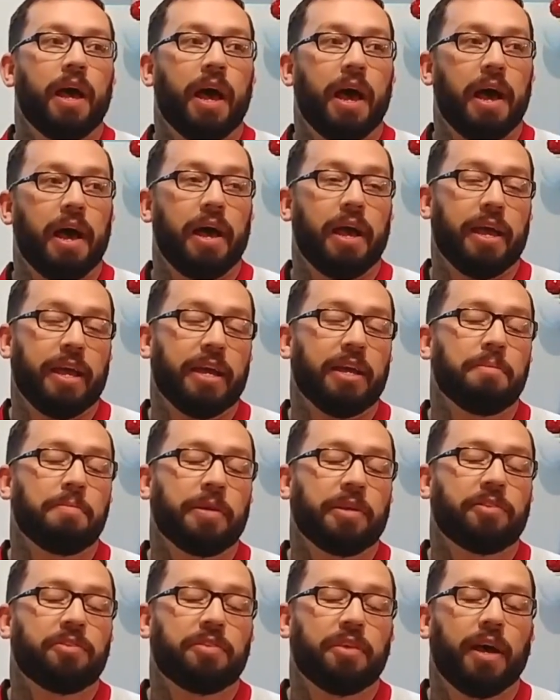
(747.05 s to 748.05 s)
I am
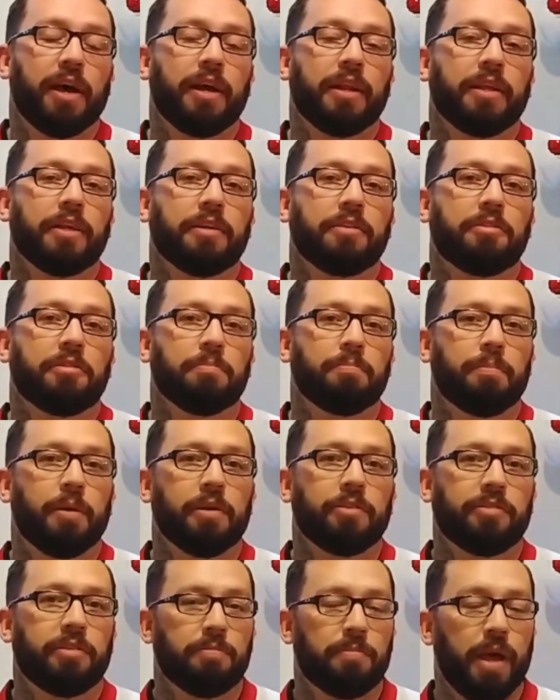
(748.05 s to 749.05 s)
excited to
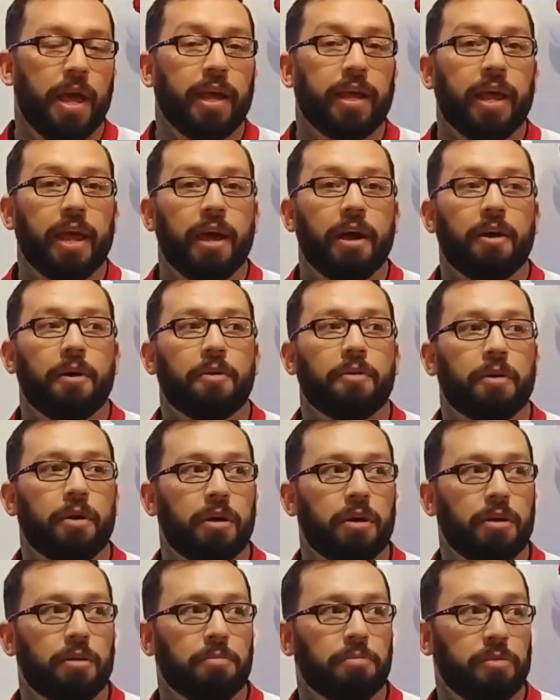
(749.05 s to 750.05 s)
bust it back
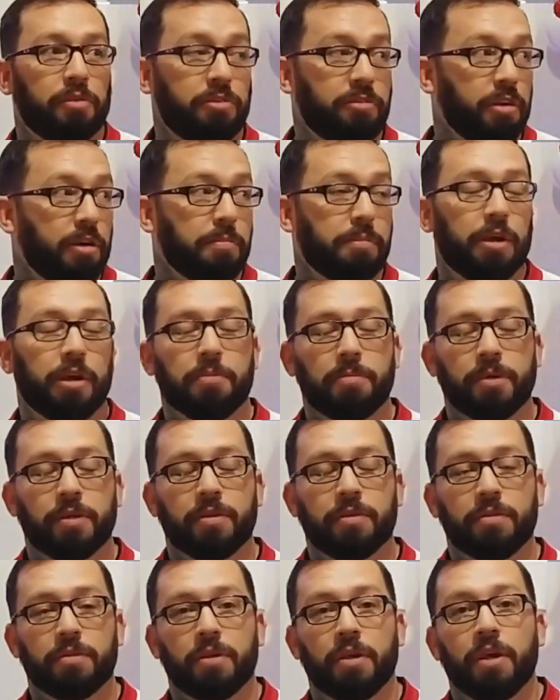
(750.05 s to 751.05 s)
out this
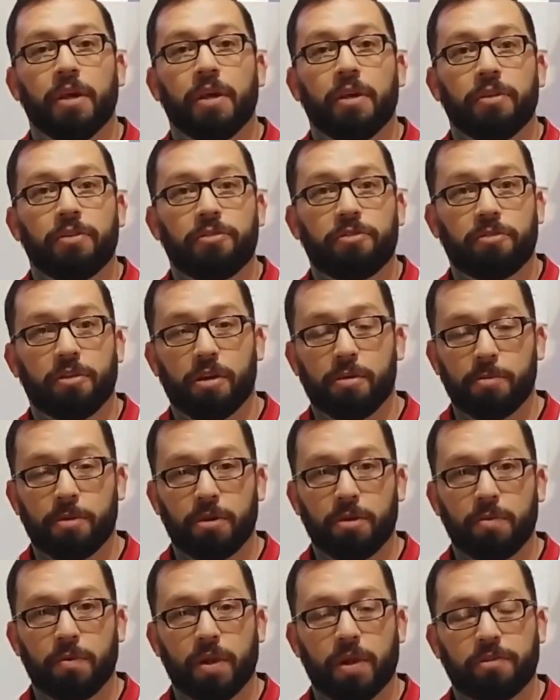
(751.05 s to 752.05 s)
upcoming
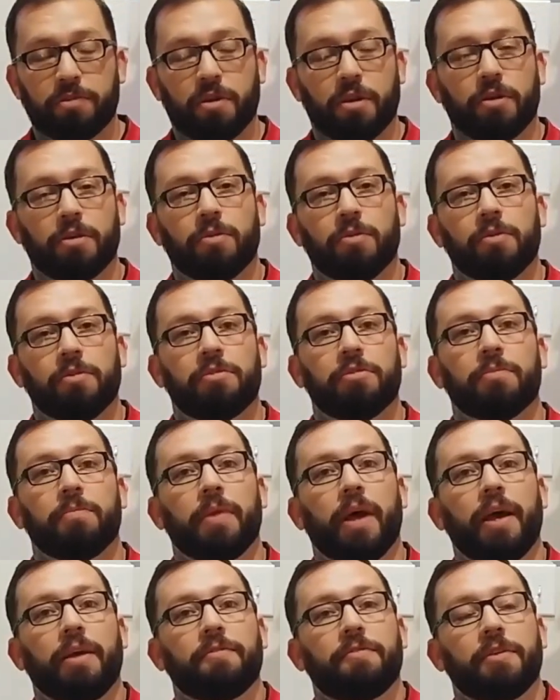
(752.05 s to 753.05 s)
summer when I start doing some
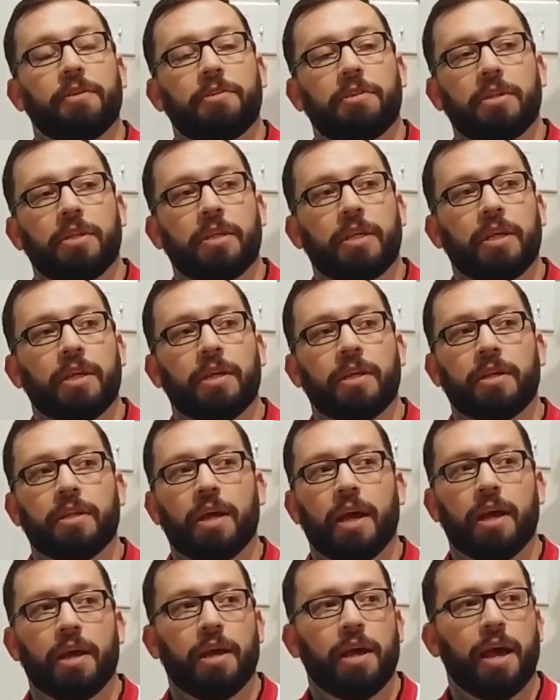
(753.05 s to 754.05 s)
night fishing again.
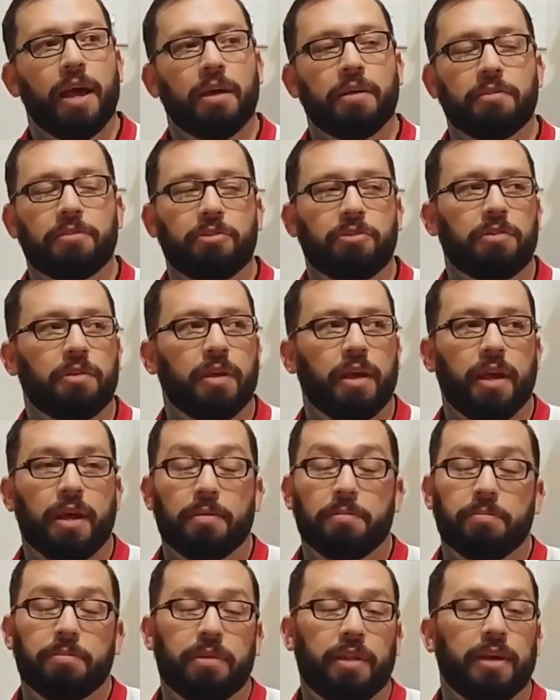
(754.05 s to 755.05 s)

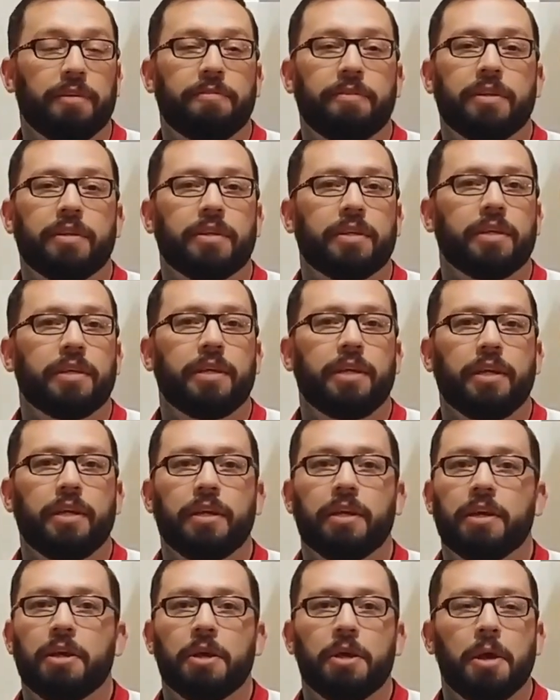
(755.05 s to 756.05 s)
I'm
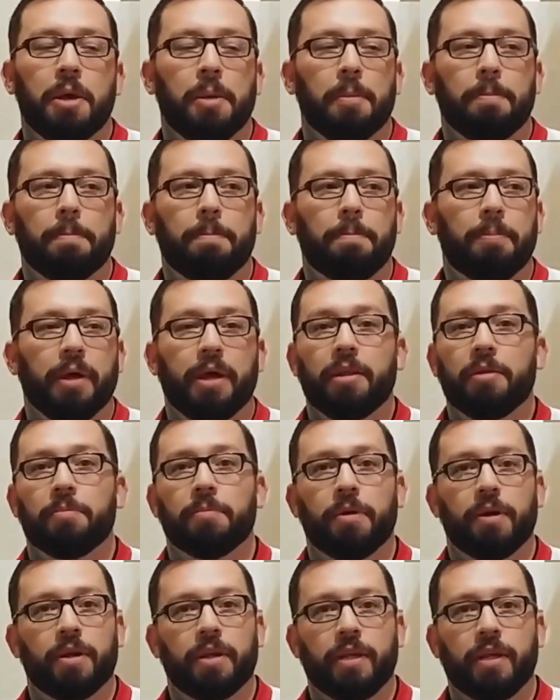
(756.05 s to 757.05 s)
definitely betting
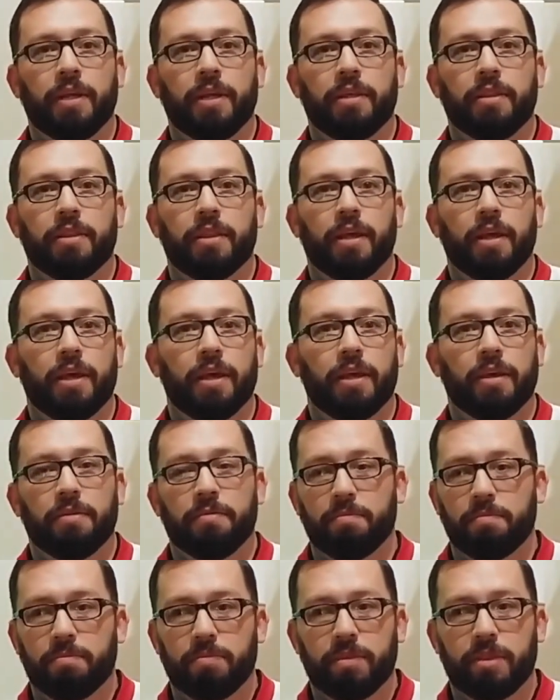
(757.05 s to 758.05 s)
money that
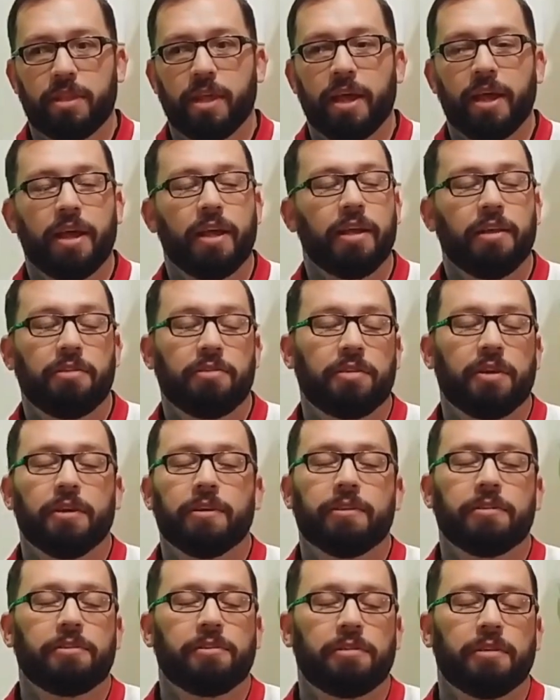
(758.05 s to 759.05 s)
it's
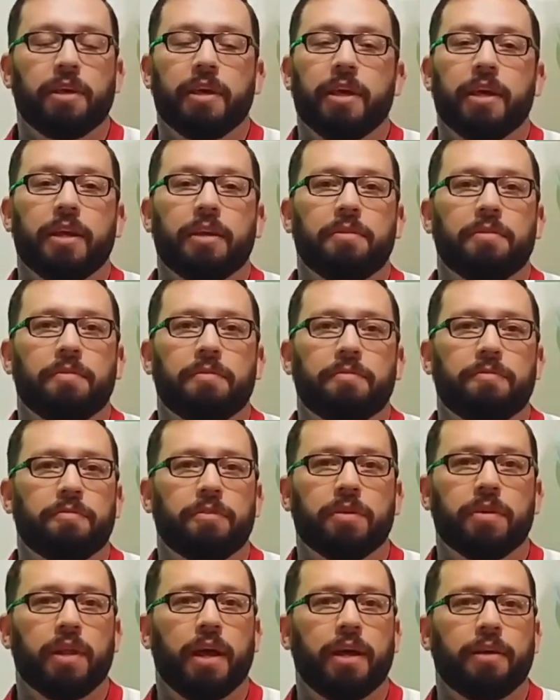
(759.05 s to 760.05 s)
gonna slay
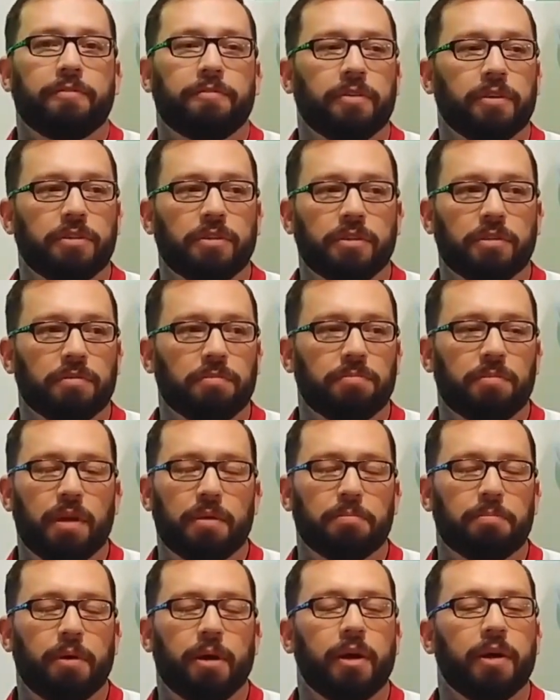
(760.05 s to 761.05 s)
for night fishing.
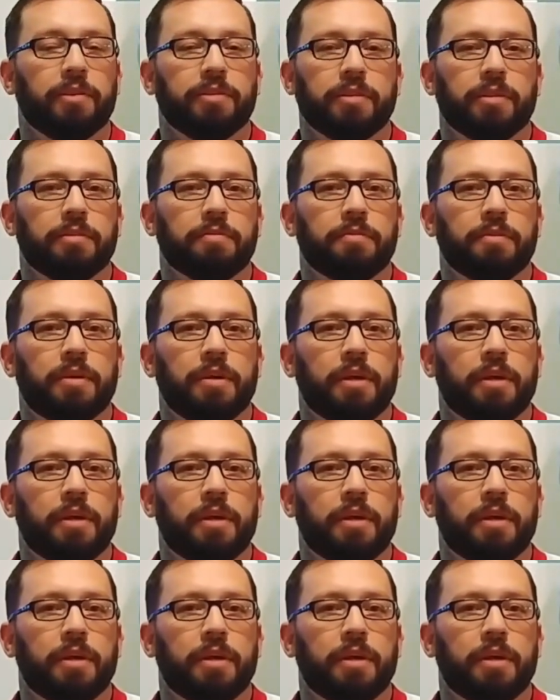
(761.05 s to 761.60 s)
I'm positive.